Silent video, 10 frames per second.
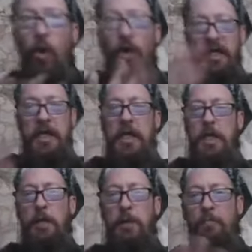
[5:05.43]
more
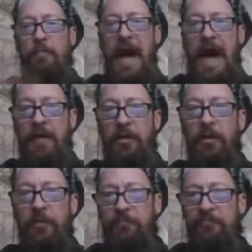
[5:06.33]
gear for
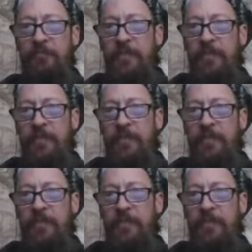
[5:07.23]
battle.